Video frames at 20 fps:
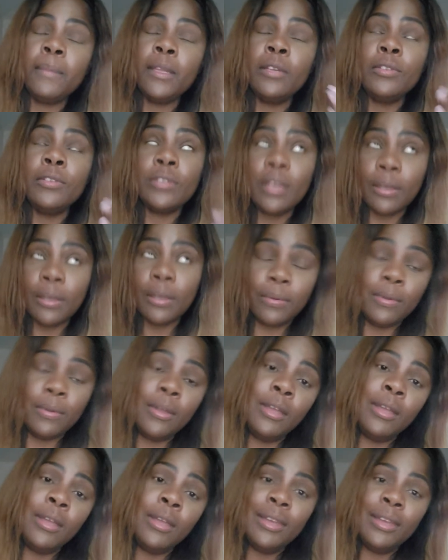So
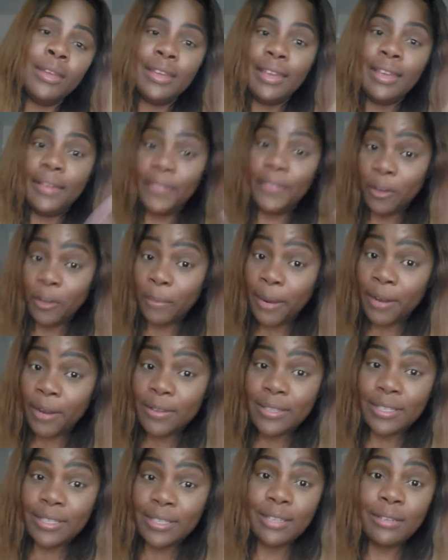if you're a
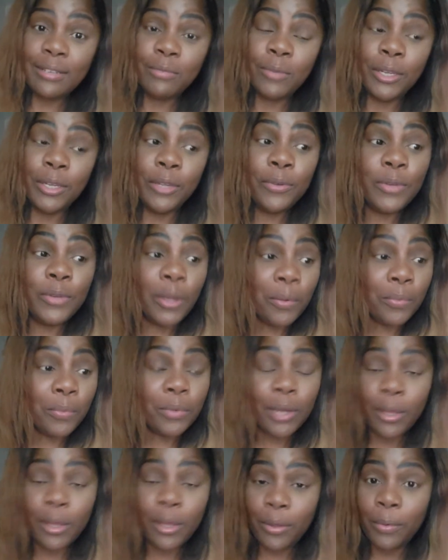person where you
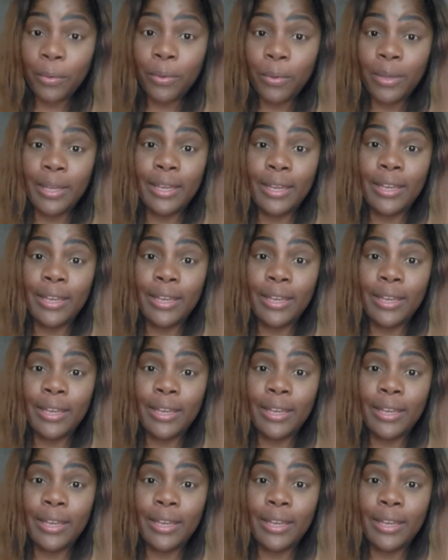don't know,